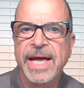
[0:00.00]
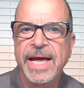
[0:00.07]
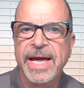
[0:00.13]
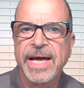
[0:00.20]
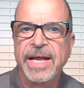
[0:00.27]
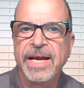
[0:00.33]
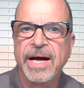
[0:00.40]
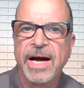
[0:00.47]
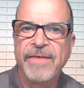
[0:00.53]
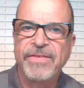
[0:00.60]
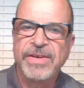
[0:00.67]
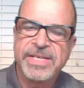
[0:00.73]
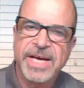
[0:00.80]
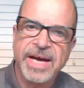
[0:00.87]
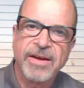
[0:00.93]
And
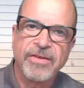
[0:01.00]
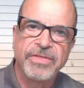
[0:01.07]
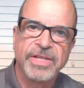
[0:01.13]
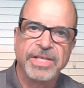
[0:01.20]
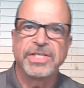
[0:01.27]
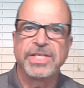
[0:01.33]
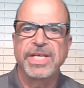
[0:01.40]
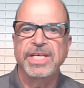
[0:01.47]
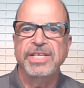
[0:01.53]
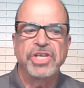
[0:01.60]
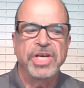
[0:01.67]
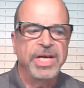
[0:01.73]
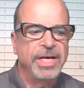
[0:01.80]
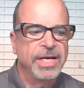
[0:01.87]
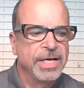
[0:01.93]
I've entitled this
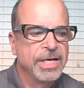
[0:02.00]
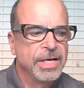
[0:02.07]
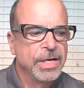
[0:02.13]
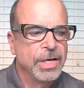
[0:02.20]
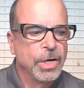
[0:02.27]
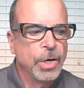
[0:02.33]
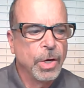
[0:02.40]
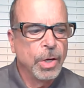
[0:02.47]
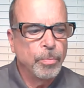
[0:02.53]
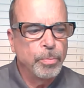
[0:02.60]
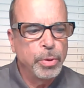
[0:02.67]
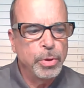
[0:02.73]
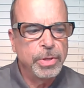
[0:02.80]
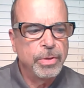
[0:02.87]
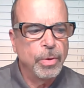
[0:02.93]
teaching,
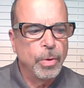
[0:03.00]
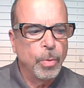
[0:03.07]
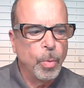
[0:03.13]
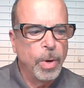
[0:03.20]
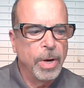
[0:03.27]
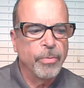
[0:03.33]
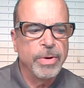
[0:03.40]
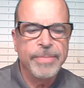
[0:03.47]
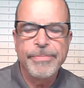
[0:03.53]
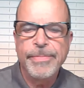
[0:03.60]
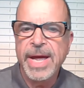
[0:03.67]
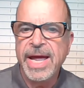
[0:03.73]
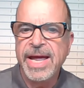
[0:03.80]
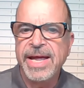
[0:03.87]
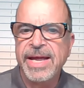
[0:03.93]
Put What
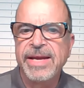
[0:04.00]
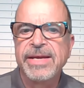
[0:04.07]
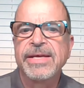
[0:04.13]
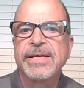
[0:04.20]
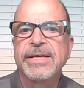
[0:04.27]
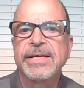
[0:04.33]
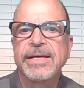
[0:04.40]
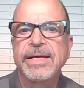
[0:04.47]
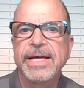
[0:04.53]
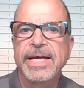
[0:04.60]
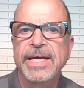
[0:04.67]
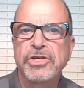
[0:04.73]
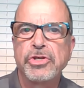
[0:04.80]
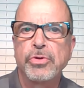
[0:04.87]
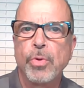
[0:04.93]
Remained
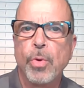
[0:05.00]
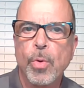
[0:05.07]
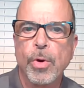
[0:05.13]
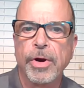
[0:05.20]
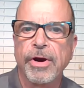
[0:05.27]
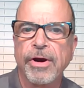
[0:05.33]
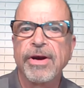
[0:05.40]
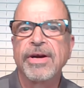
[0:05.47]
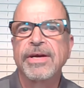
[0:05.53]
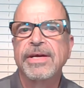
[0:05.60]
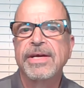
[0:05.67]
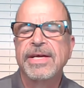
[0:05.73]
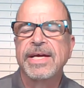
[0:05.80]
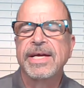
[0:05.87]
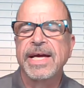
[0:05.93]
Into Order.
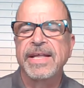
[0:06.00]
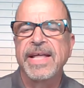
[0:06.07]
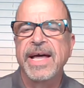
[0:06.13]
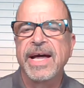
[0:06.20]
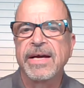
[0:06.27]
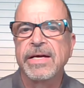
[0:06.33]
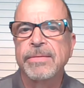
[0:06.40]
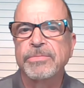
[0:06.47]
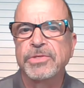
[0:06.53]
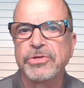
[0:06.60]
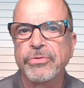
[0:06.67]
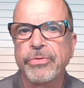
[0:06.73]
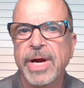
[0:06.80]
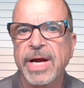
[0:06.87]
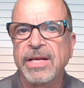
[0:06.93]
And that comes
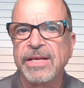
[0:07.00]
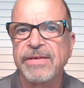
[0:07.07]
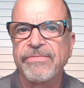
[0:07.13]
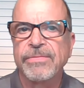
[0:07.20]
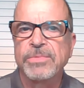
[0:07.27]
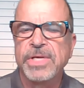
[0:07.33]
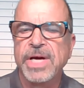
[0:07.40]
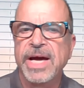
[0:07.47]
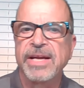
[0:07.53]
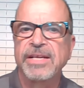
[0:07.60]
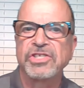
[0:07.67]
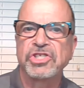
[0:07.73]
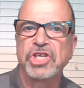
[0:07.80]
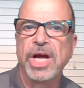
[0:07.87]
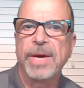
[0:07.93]
directly from
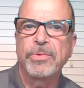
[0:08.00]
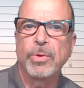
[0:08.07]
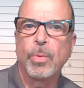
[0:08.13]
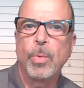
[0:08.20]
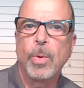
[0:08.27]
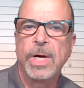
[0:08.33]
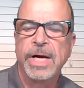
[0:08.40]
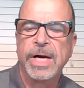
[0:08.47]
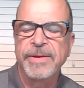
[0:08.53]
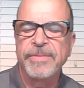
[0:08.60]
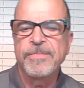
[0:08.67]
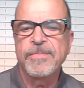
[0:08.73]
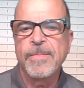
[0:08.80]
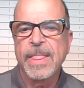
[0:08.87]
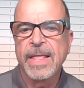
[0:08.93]
Titus chapter
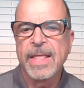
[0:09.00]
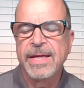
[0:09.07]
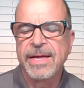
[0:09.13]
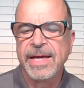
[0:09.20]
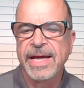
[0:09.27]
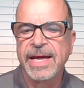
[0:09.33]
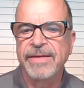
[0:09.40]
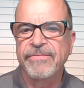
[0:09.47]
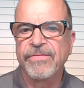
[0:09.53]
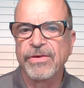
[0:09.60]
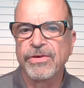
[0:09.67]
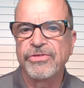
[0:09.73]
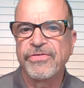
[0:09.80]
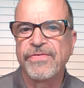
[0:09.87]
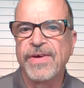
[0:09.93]
1 and
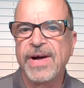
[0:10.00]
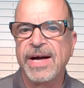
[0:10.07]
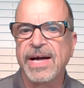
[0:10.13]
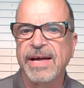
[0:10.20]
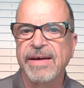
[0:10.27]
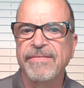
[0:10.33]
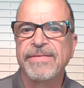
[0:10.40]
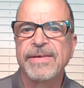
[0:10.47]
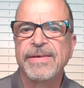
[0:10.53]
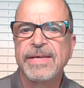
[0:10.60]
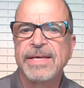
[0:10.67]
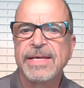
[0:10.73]
verse 5.